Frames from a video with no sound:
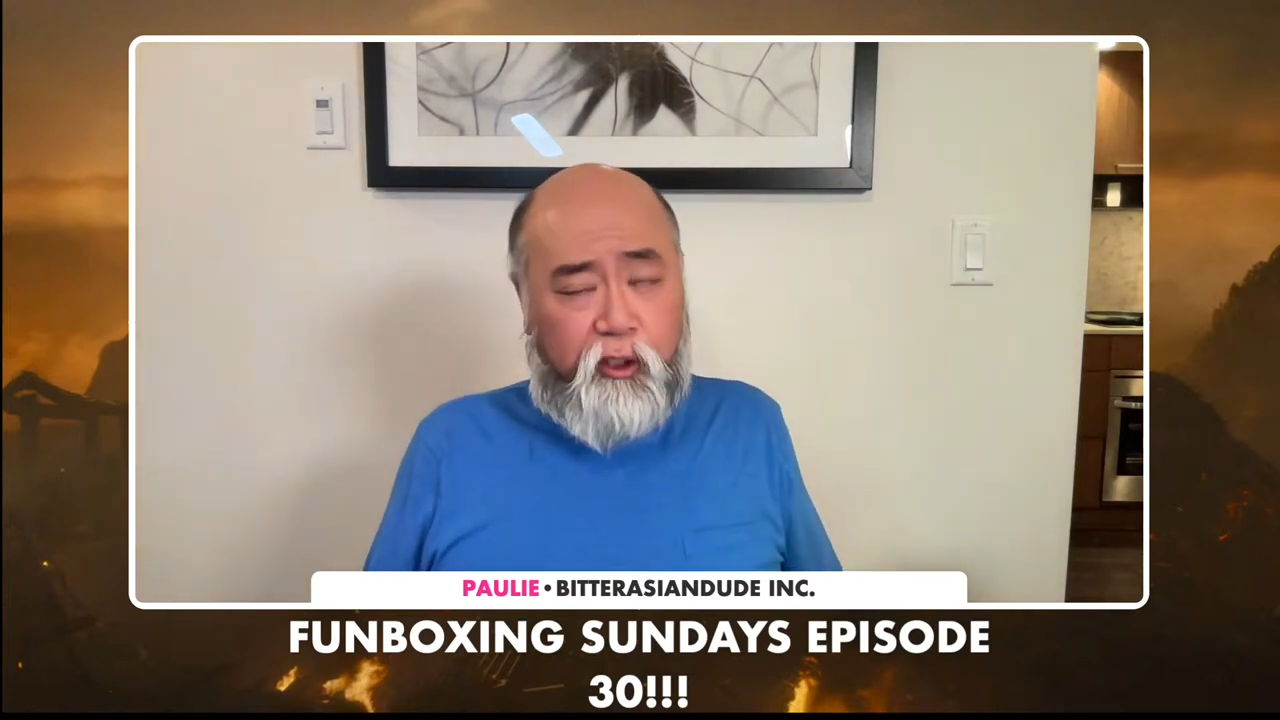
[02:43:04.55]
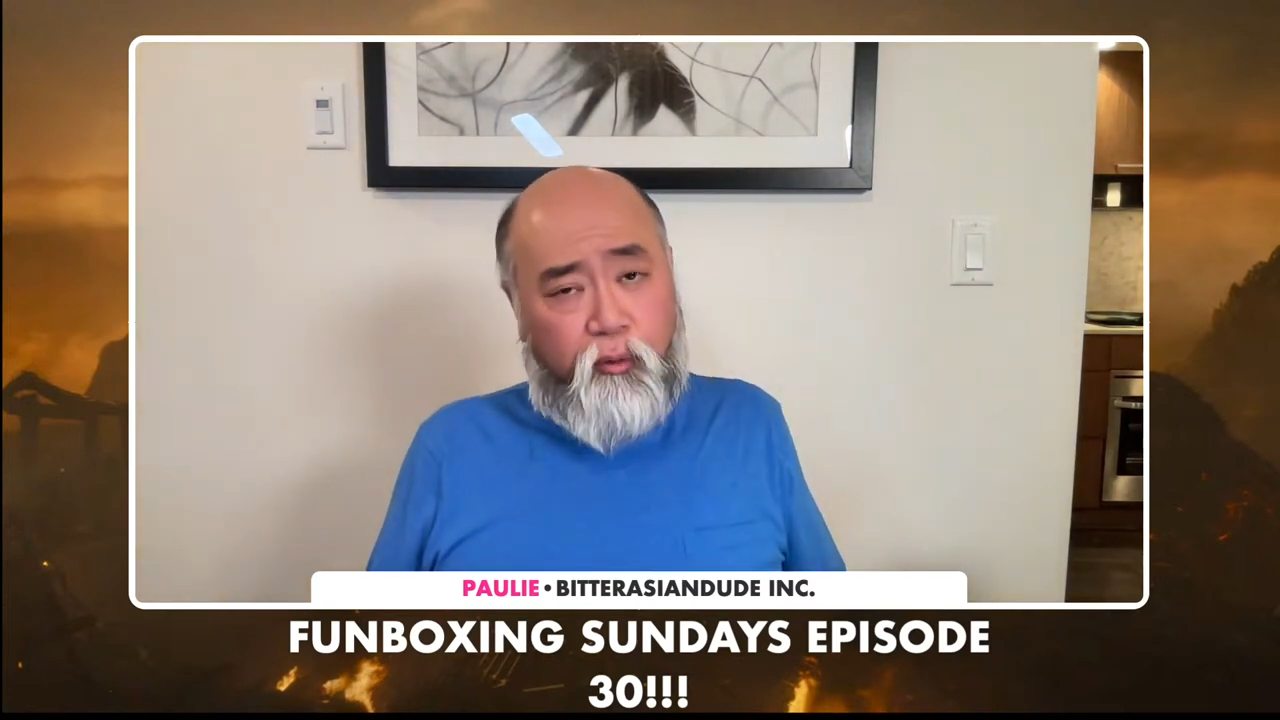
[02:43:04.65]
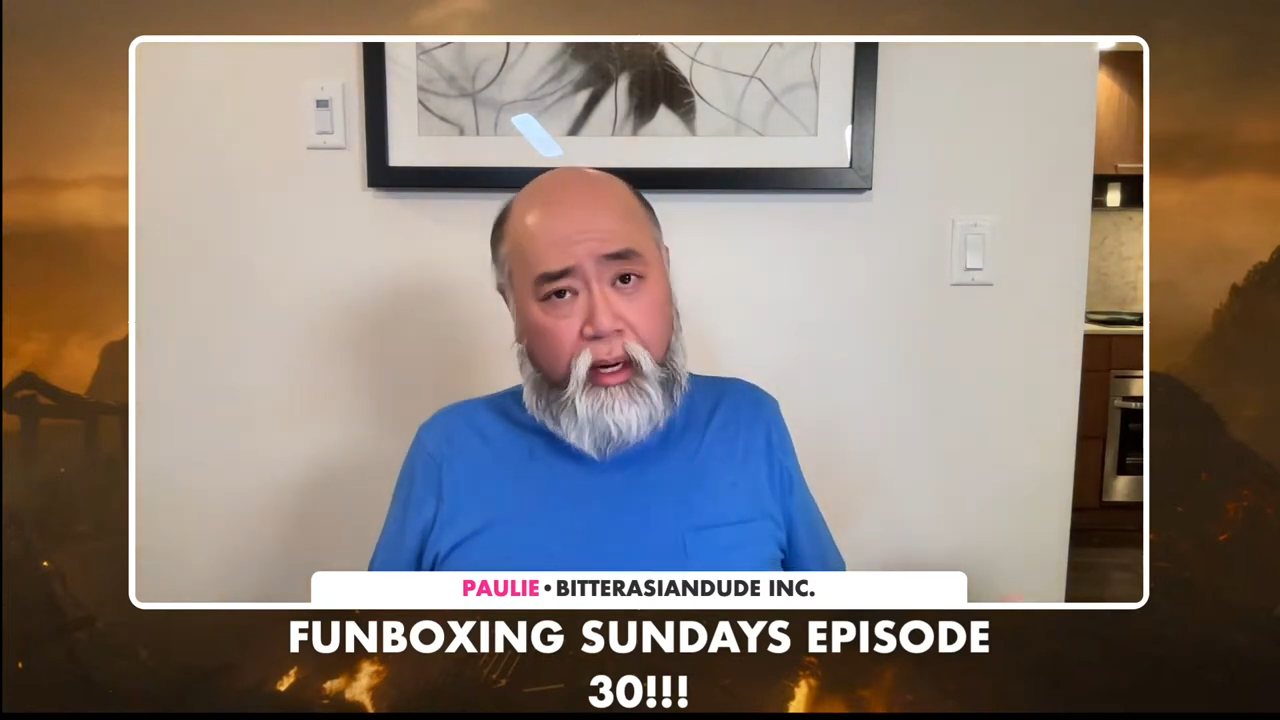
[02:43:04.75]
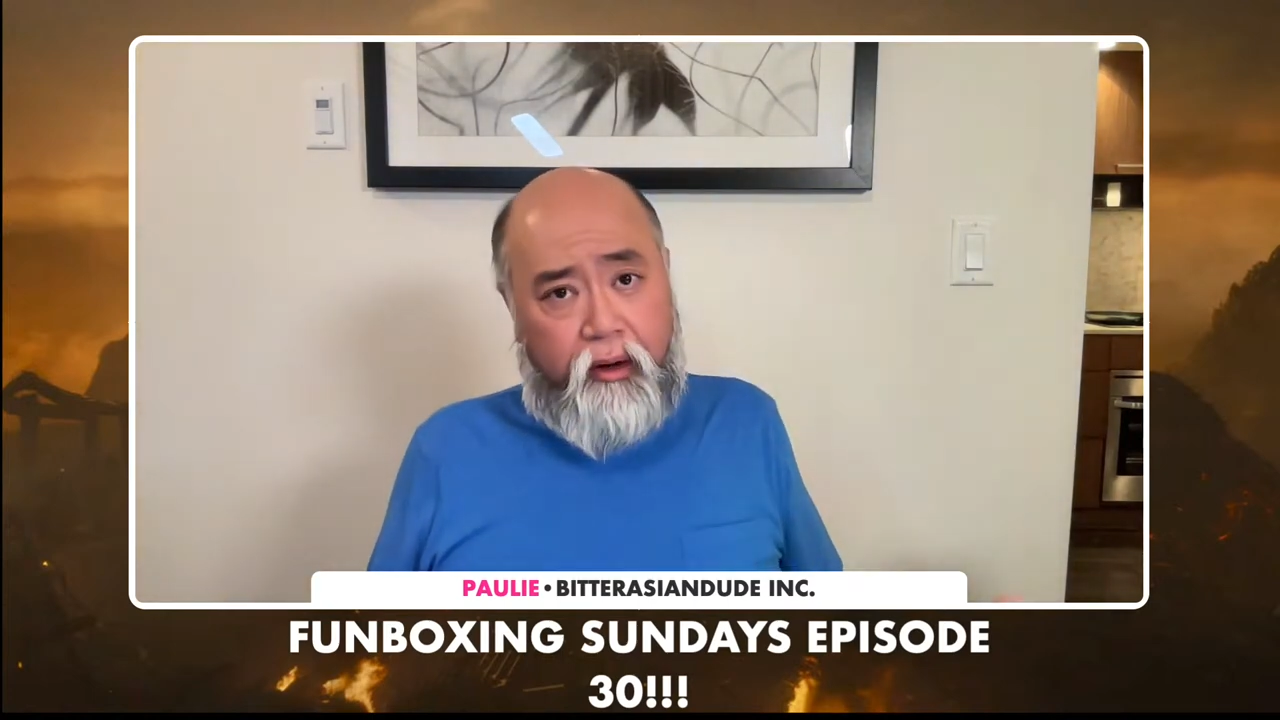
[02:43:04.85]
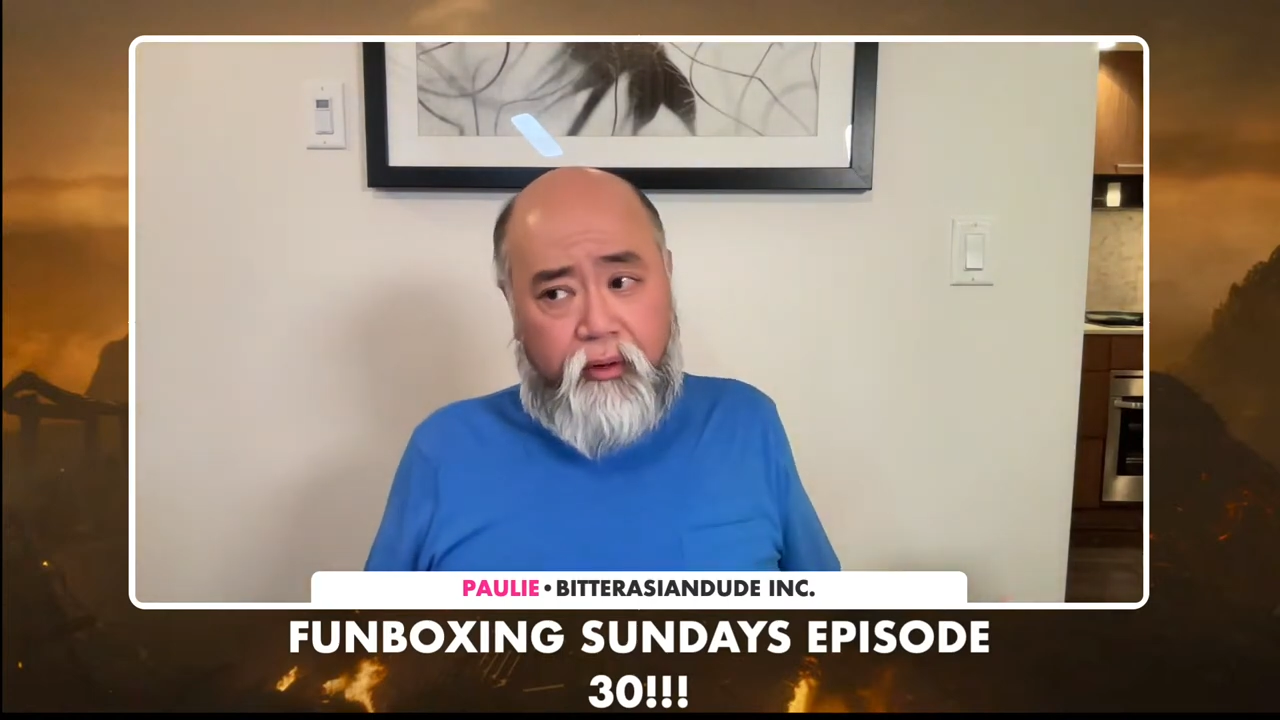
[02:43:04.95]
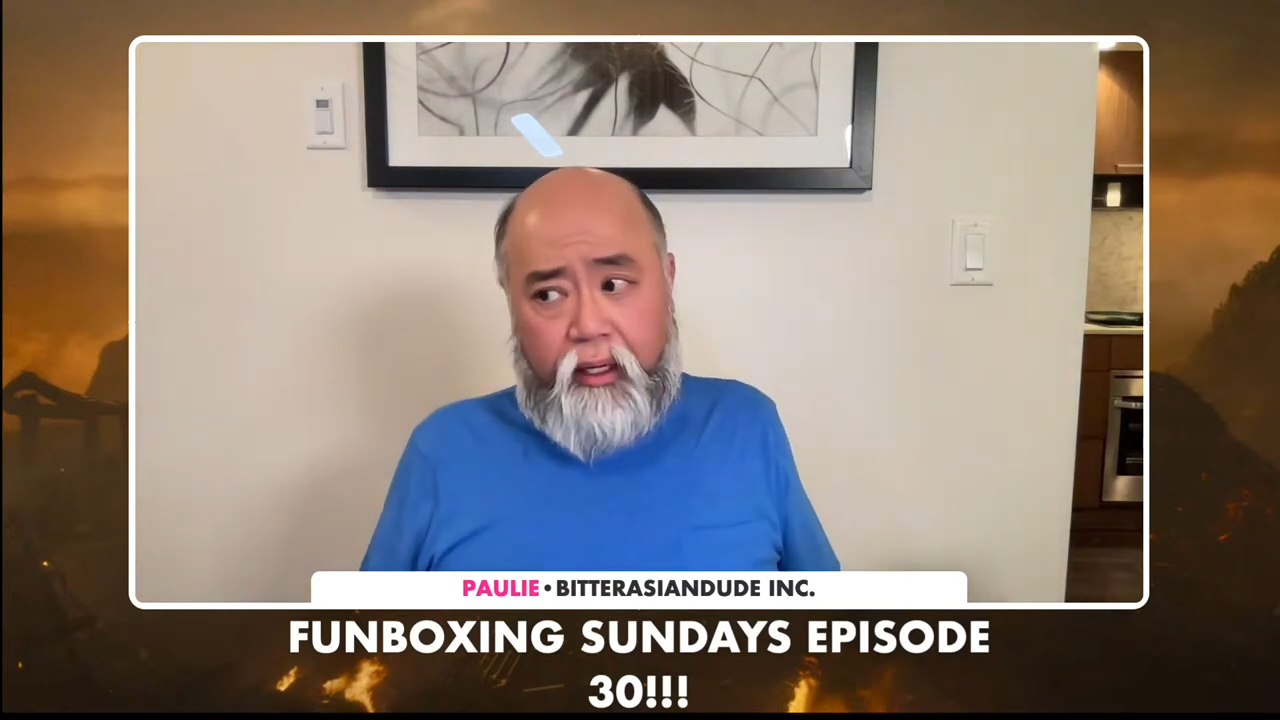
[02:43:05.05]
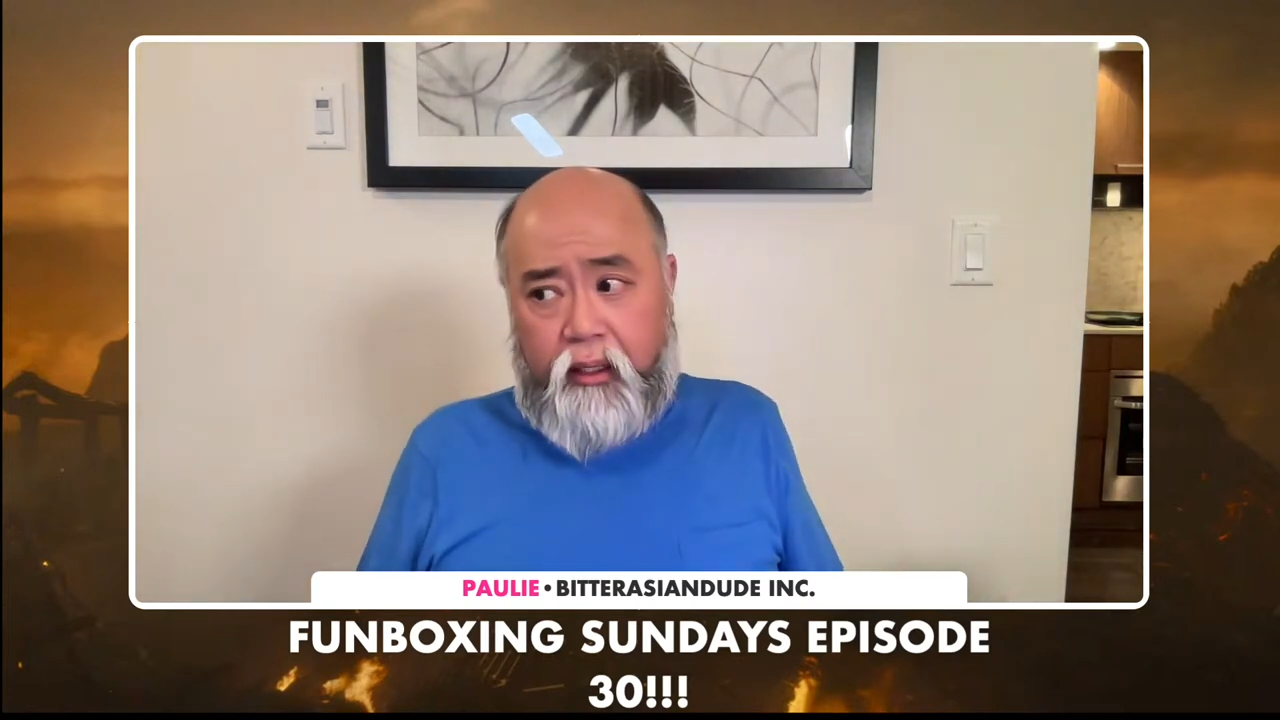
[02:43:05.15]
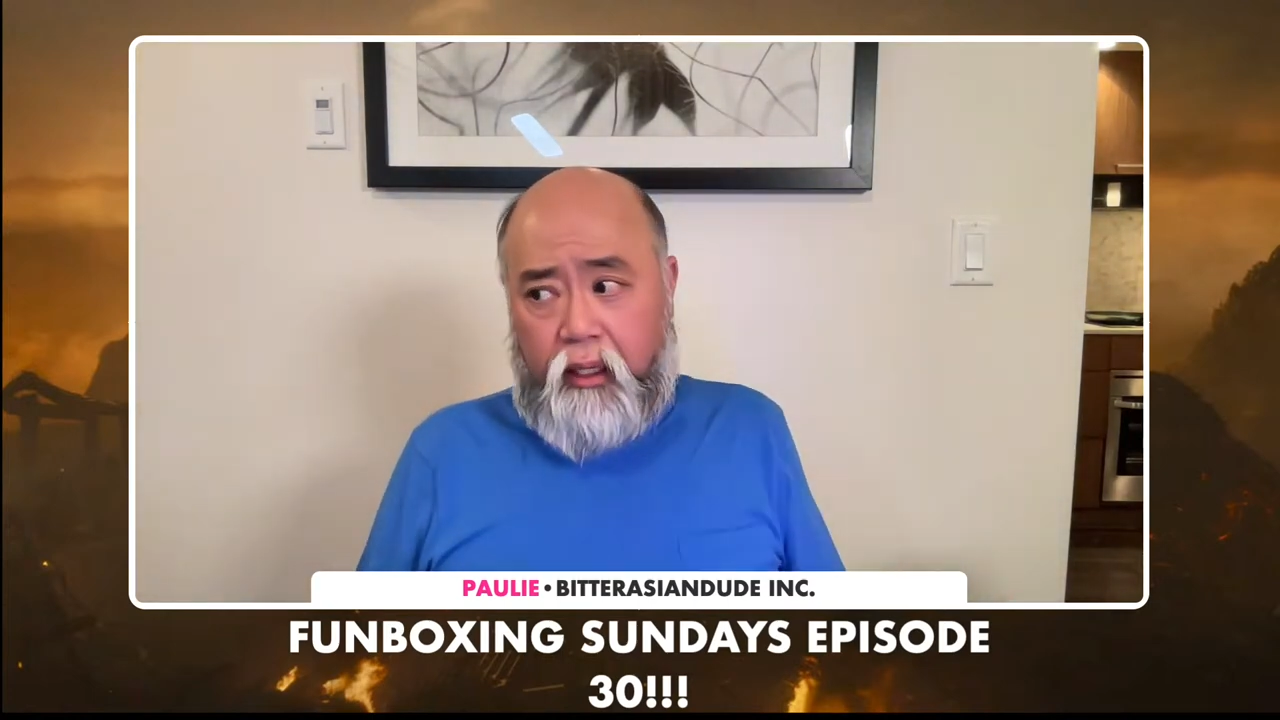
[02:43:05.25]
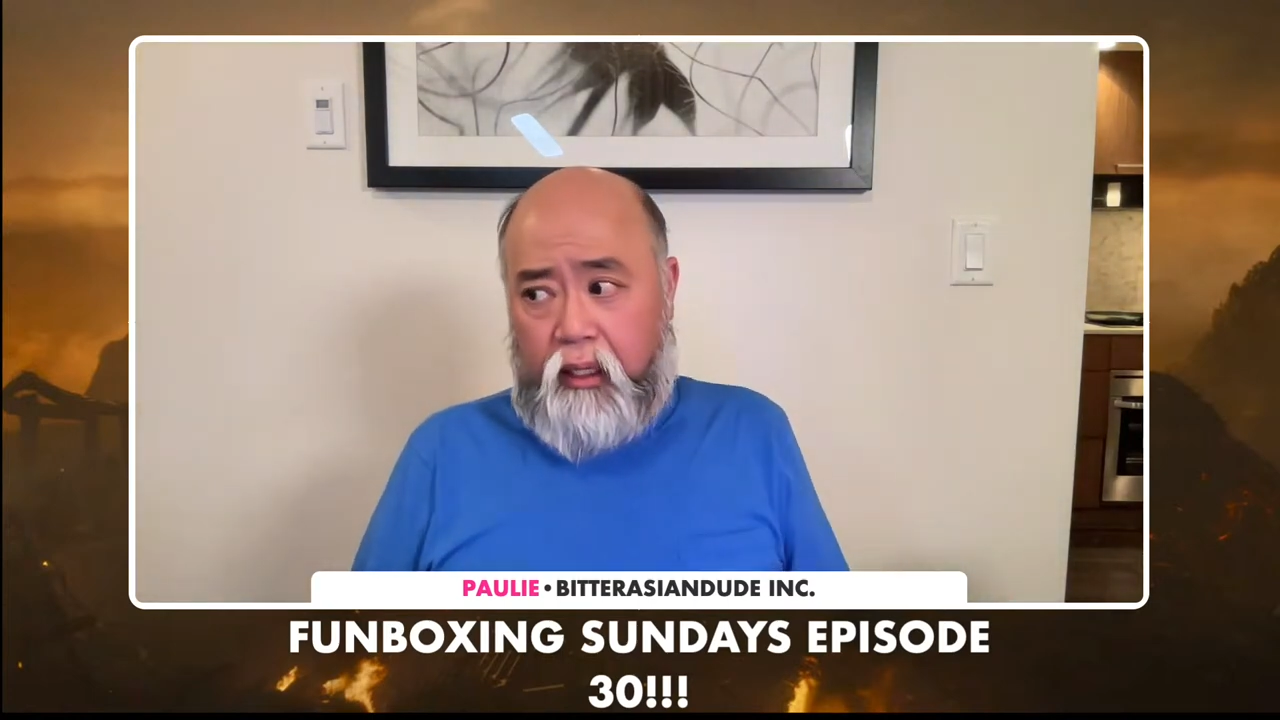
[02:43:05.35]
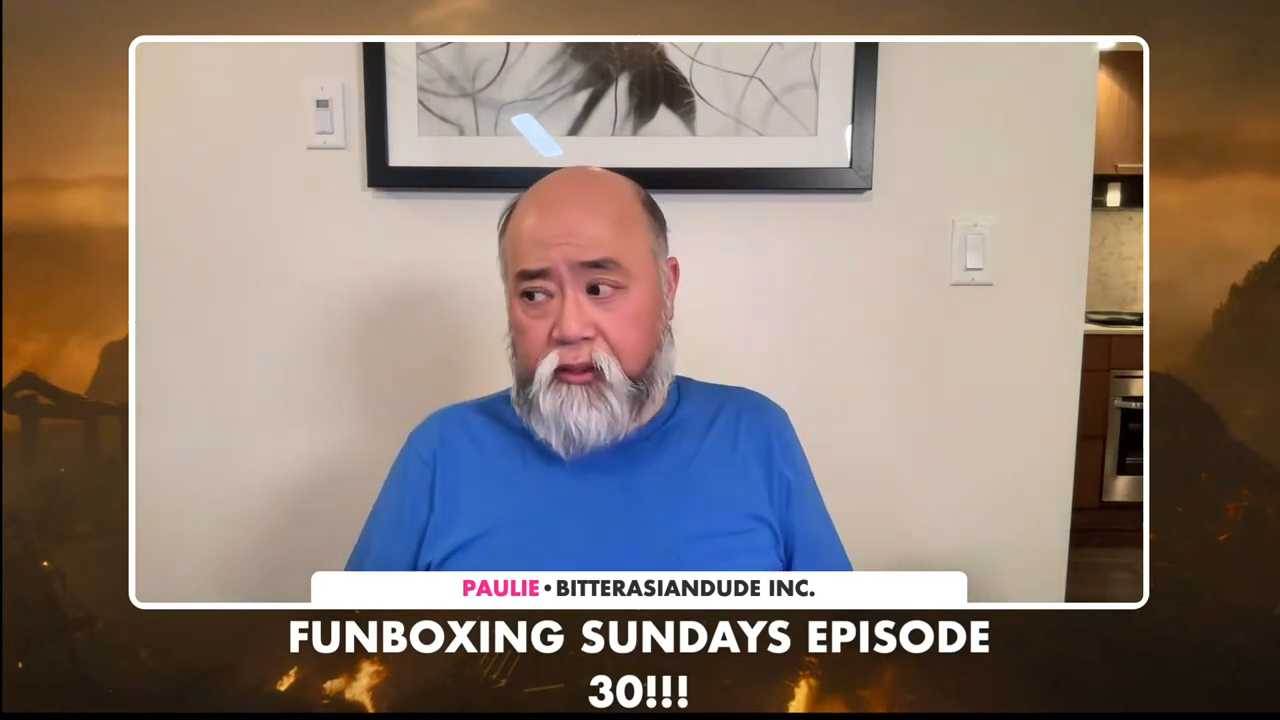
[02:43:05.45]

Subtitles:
gray area.